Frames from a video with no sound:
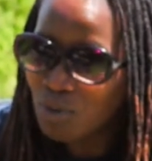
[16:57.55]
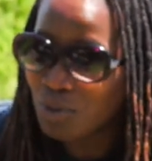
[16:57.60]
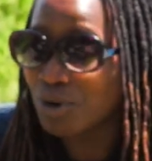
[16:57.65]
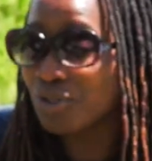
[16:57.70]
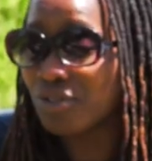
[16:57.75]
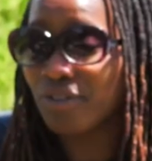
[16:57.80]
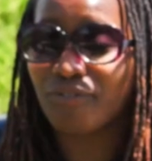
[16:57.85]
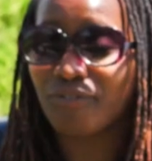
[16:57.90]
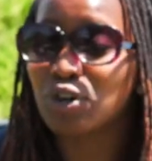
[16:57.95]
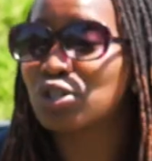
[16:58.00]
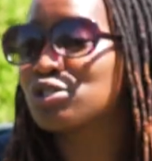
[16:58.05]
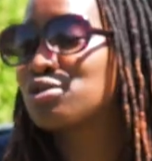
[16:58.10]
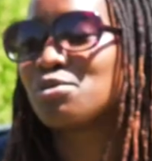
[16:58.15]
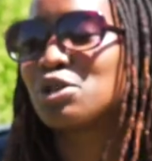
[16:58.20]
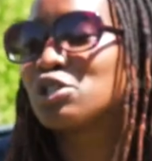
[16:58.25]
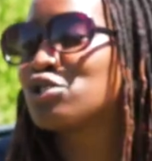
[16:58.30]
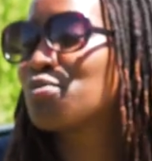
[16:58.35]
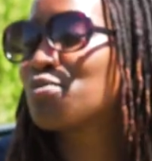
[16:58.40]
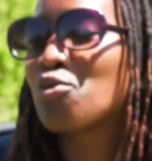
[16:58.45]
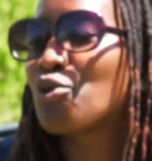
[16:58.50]
one of the first
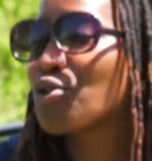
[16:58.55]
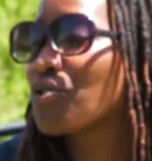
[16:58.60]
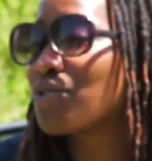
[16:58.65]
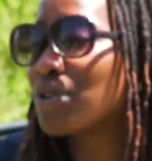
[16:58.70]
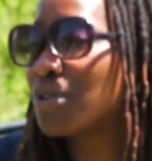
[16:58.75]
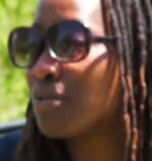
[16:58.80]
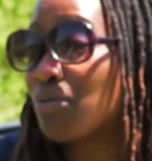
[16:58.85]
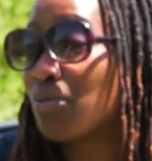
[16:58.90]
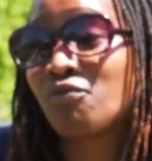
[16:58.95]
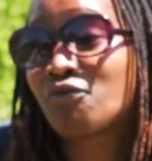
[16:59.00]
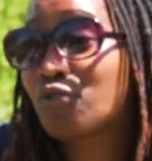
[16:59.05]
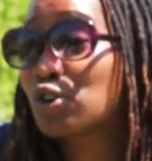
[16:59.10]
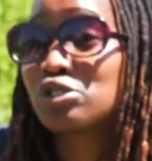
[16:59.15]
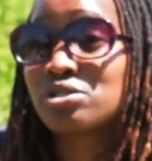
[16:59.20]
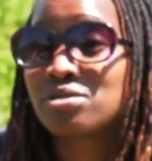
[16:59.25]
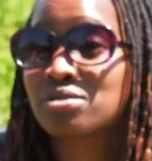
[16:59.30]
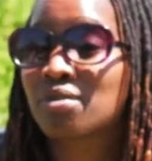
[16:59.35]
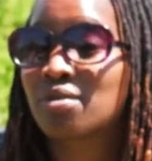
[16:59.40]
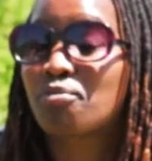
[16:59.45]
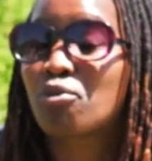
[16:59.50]
major Puerto Rican
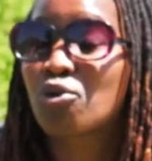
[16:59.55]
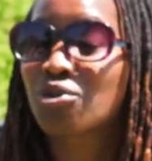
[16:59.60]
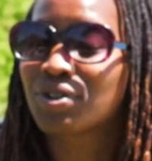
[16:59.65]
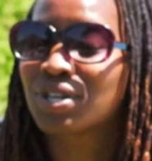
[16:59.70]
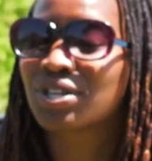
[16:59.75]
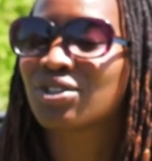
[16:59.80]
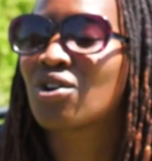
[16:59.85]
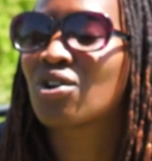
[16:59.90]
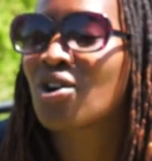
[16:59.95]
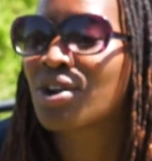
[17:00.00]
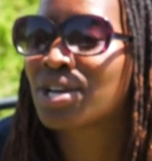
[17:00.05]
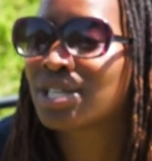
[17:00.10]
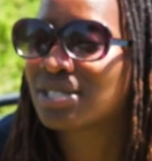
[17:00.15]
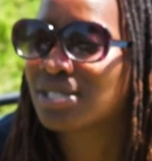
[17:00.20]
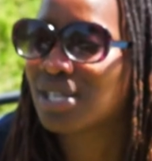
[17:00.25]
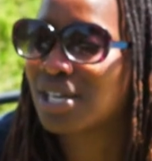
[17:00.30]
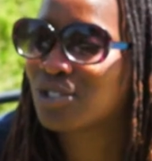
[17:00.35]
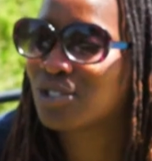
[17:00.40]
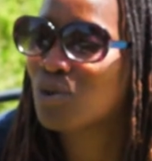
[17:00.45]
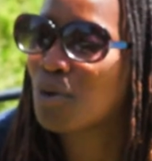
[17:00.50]
first Puerto Rican
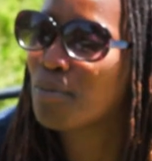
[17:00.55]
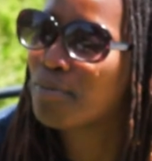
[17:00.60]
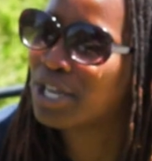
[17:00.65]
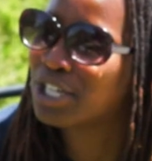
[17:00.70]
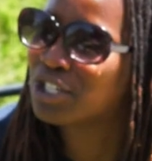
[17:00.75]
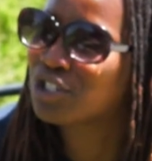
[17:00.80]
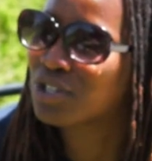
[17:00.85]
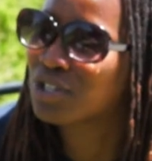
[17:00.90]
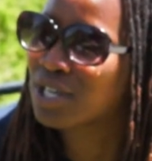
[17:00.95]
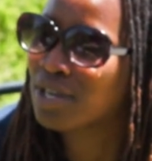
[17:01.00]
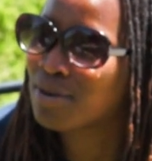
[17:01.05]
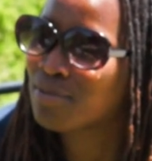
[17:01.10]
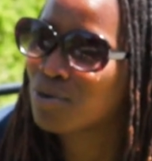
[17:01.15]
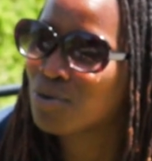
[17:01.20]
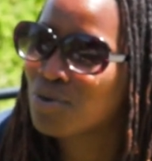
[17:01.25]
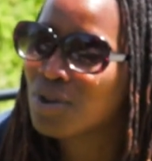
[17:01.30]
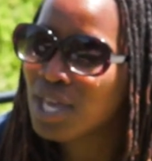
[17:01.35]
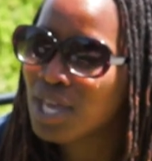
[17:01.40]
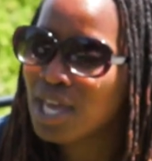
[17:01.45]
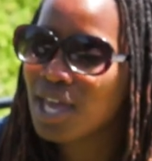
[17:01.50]
artists signed to a major
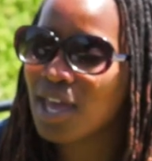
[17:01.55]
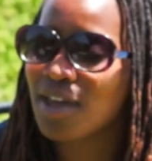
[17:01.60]
label